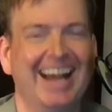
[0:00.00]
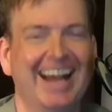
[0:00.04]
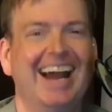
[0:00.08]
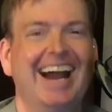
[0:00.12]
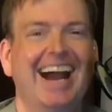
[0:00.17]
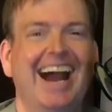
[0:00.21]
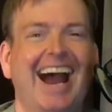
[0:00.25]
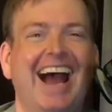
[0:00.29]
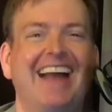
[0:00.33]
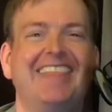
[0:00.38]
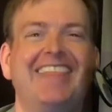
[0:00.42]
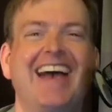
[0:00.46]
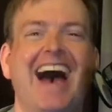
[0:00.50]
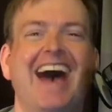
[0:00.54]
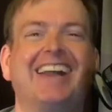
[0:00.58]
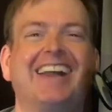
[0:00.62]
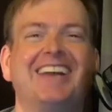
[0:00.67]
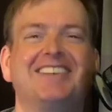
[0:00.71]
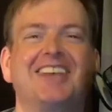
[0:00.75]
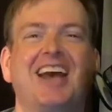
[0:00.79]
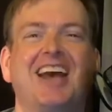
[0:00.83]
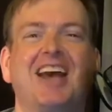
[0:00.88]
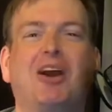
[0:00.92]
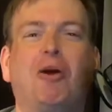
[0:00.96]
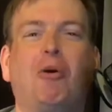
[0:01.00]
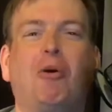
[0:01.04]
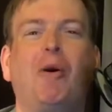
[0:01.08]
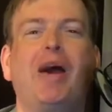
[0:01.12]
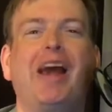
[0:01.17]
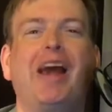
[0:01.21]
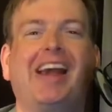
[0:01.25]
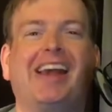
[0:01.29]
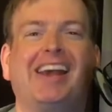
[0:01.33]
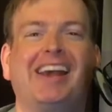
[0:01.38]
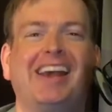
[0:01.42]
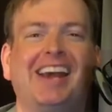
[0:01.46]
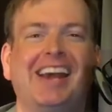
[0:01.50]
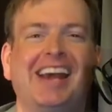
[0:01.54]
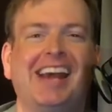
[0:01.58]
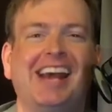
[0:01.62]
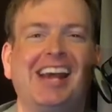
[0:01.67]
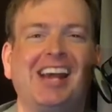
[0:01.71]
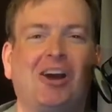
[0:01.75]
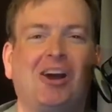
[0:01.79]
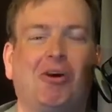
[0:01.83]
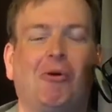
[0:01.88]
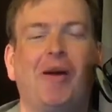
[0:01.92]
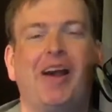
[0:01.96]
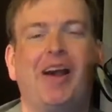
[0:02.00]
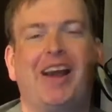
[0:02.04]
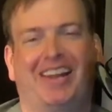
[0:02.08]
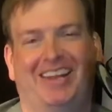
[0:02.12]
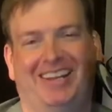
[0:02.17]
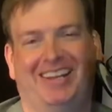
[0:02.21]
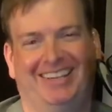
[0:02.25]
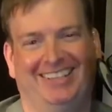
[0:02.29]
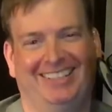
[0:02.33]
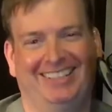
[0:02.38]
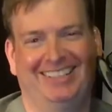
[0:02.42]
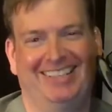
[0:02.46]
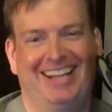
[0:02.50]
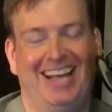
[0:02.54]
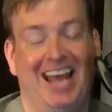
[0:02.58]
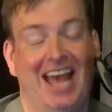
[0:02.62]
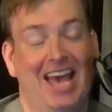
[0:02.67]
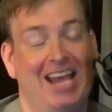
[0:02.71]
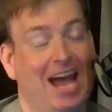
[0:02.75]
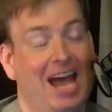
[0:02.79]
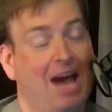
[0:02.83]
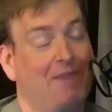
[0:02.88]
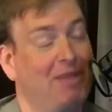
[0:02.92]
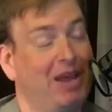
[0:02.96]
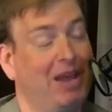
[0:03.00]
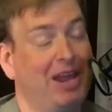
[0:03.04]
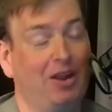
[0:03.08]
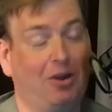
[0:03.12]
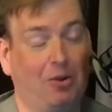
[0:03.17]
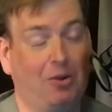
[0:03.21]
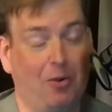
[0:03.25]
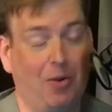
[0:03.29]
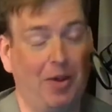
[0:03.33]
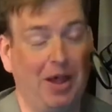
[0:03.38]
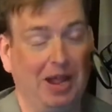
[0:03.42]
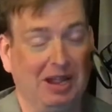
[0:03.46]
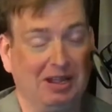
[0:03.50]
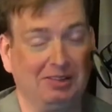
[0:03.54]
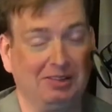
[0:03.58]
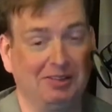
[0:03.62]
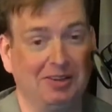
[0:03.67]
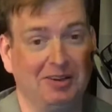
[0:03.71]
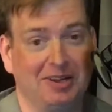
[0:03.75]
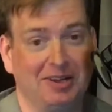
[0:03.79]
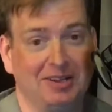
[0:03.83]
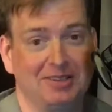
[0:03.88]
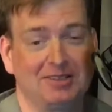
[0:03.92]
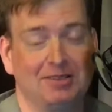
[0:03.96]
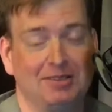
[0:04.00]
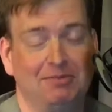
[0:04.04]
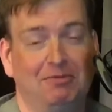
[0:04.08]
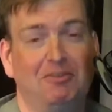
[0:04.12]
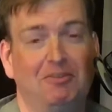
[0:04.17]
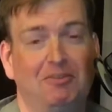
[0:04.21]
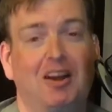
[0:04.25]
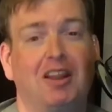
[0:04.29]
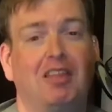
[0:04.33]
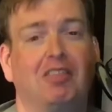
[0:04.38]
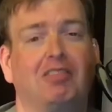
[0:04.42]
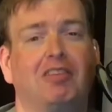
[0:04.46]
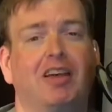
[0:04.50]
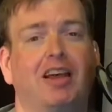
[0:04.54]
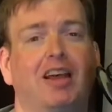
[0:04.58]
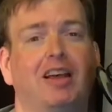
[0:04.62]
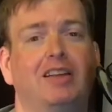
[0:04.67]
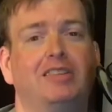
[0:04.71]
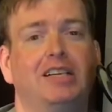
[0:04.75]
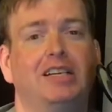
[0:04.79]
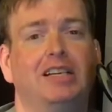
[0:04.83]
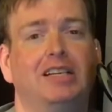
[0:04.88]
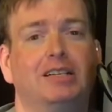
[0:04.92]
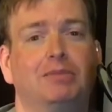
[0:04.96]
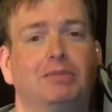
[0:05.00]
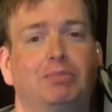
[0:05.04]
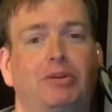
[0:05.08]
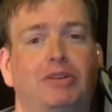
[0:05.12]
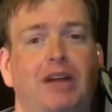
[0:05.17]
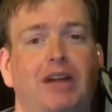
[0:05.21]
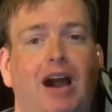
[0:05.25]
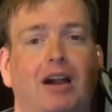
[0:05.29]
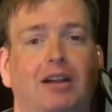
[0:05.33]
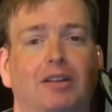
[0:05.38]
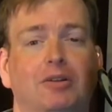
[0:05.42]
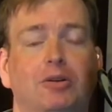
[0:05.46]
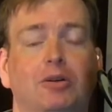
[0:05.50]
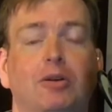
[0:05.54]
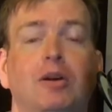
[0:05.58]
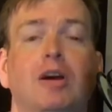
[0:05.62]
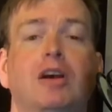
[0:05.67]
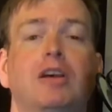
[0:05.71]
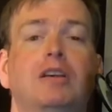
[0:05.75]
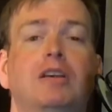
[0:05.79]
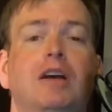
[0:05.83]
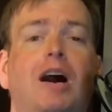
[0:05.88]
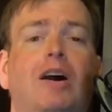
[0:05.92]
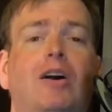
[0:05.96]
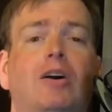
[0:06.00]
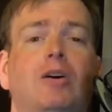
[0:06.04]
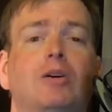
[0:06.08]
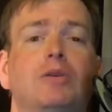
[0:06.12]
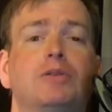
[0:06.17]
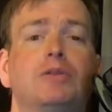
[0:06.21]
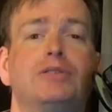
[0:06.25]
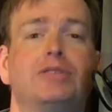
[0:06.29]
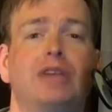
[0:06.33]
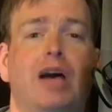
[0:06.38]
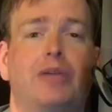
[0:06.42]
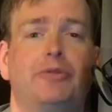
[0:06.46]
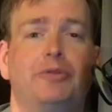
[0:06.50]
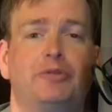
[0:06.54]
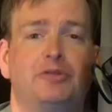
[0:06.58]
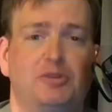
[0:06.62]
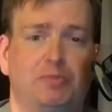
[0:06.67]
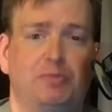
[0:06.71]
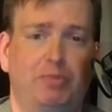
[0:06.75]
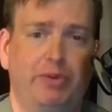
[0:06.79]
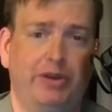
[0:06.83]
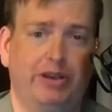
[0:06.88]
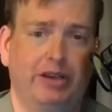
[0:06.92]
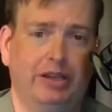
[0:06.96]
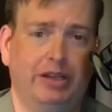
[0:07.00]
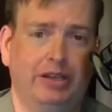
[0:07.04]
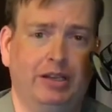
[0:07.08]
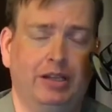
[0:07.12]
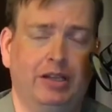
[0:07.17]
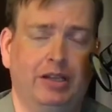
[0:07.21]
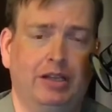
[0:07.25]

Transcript: And that is a quick, and I mean quick, look at some funny things here, putting our little Y'all Southern spin